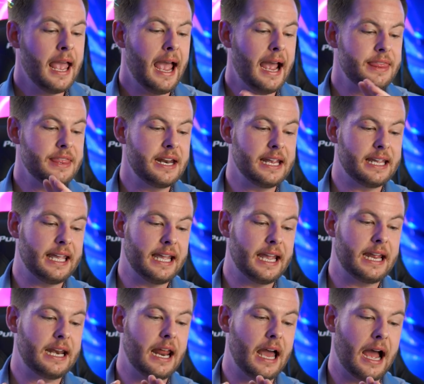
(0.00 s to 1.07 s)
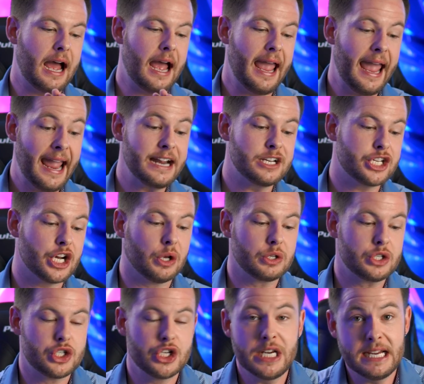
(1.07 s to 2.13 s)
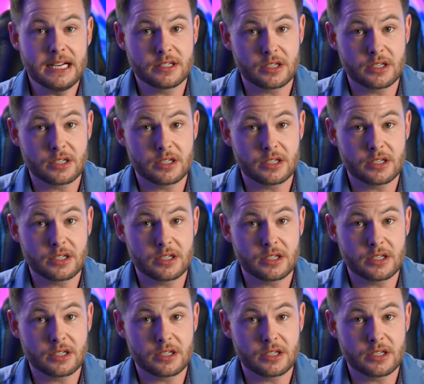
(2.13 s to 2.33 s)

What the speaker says: and then again, HLG.